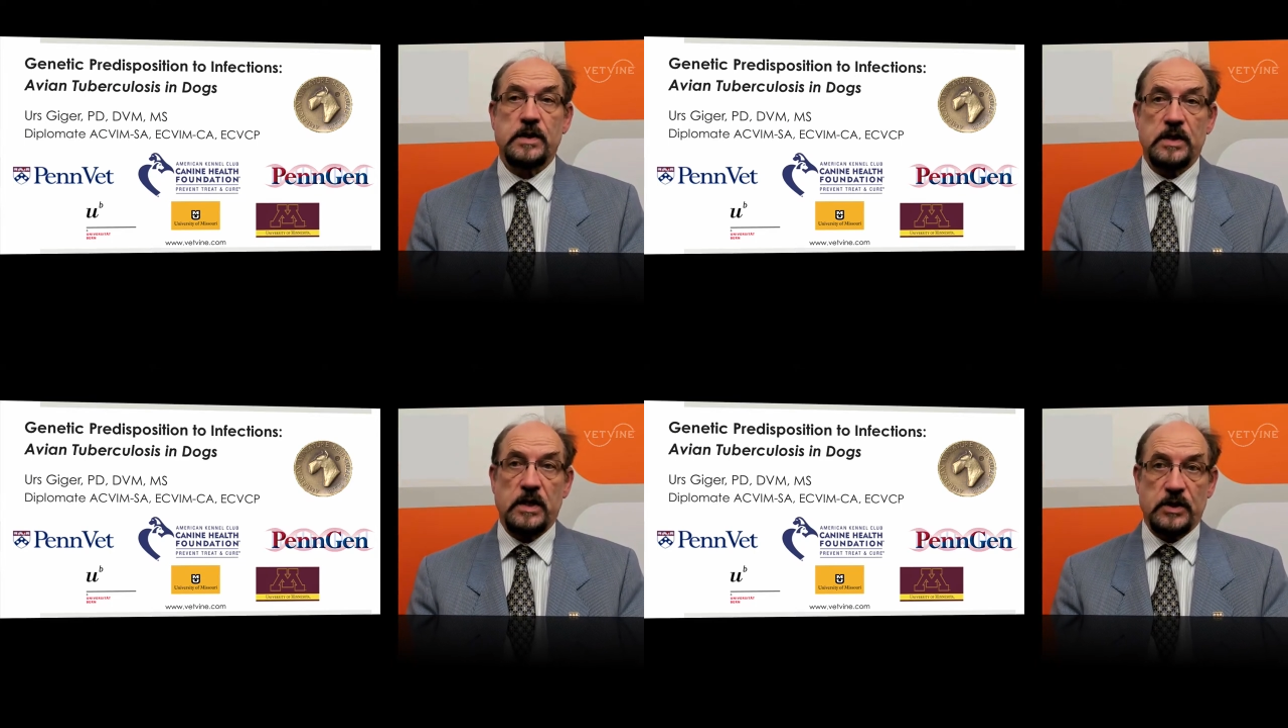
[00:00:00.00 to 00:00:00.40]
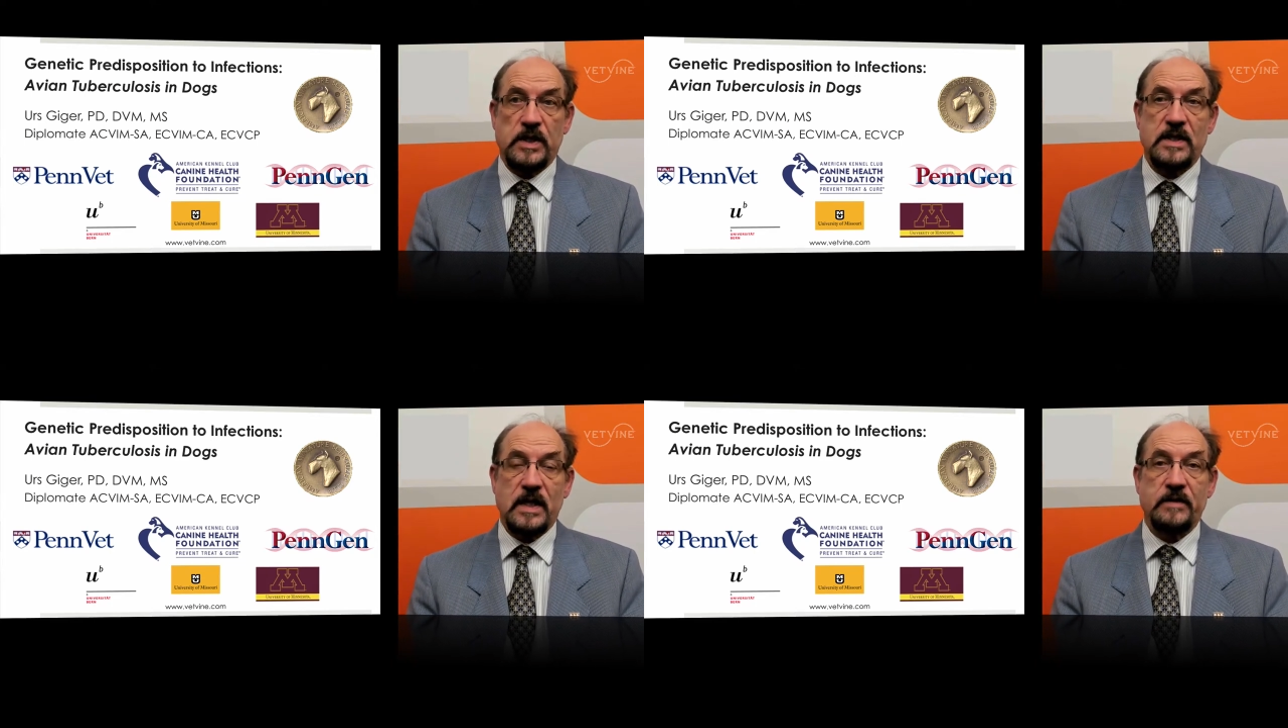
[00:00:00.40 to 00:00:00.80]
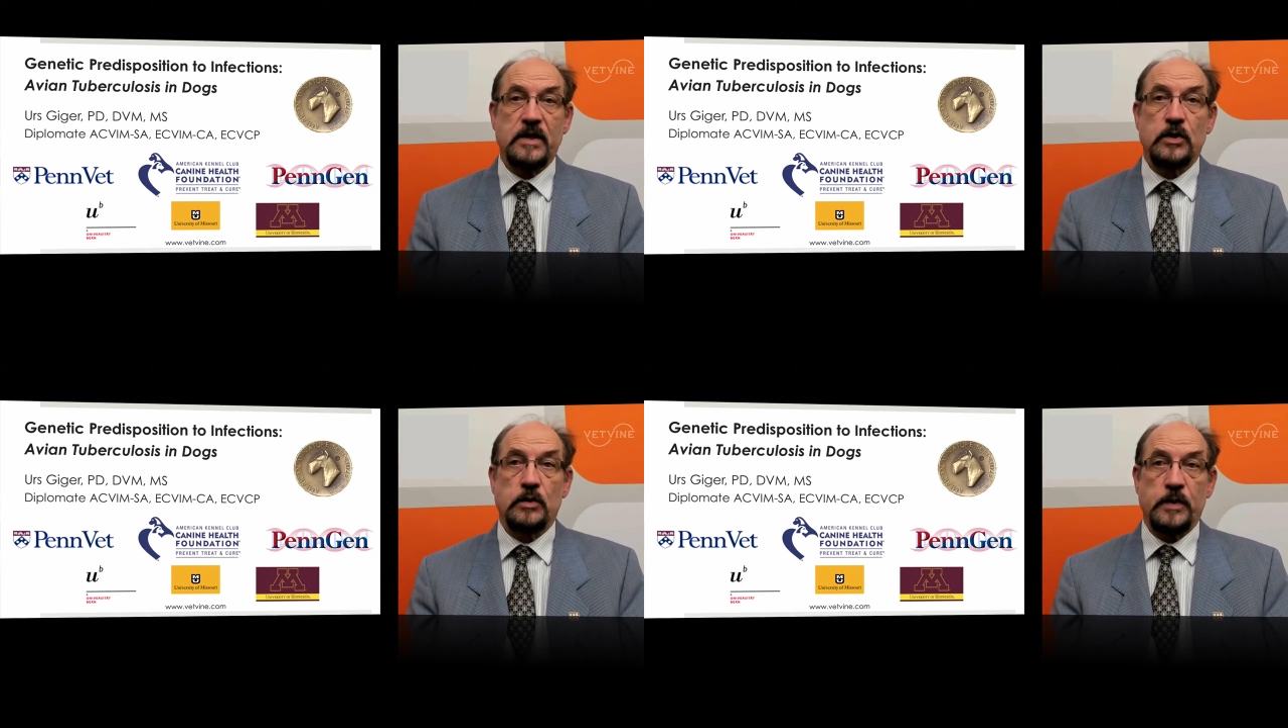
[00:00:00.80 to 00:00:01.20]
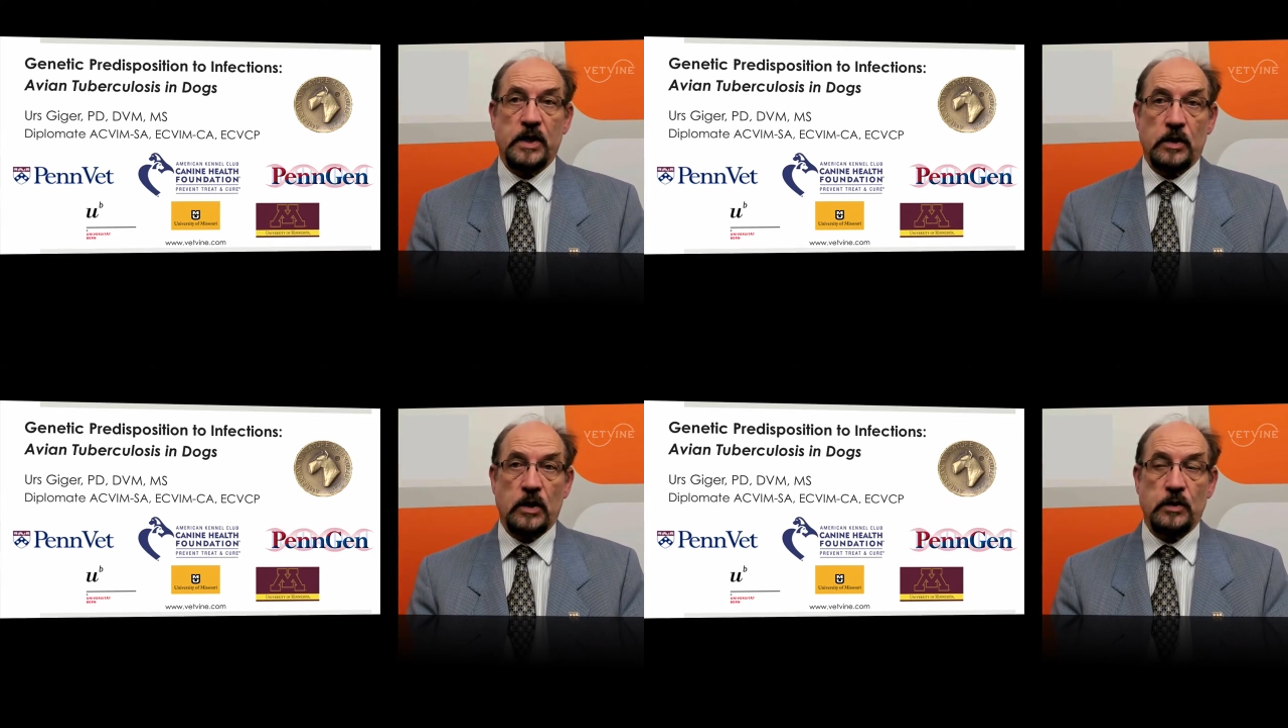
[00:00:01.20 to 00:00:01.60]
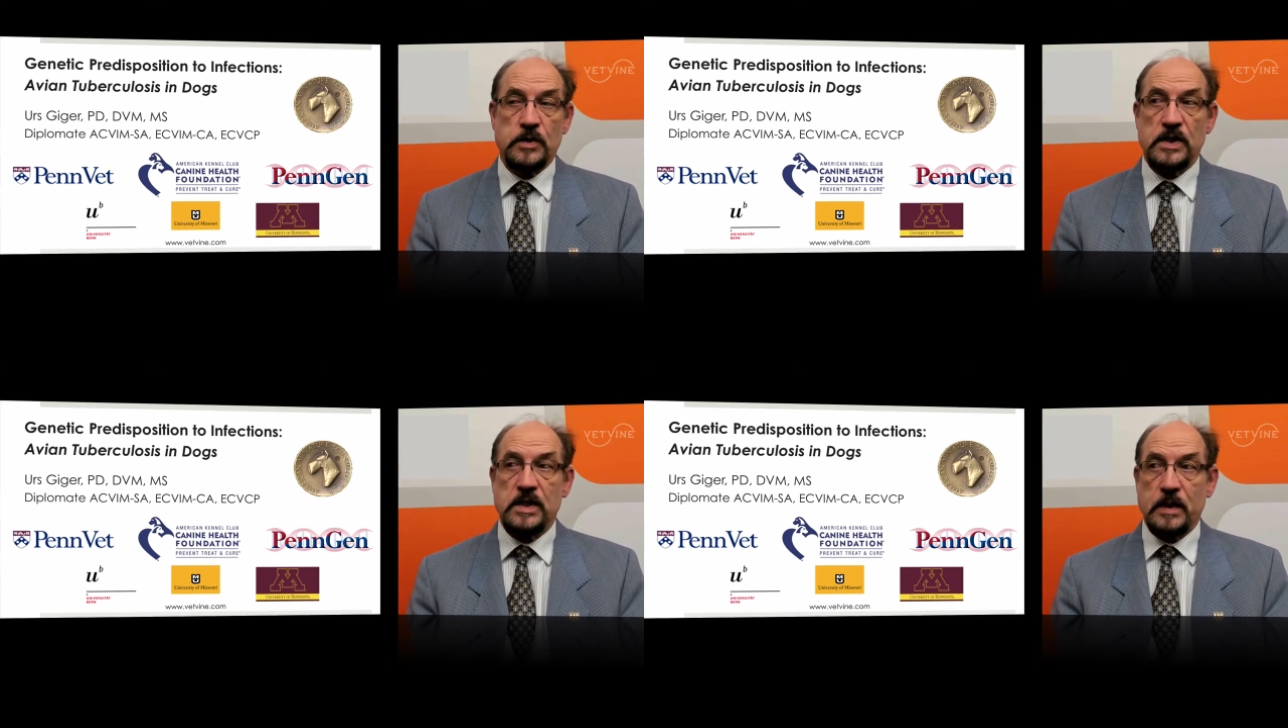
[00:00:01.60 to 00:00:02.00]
such as avian tuberculosis,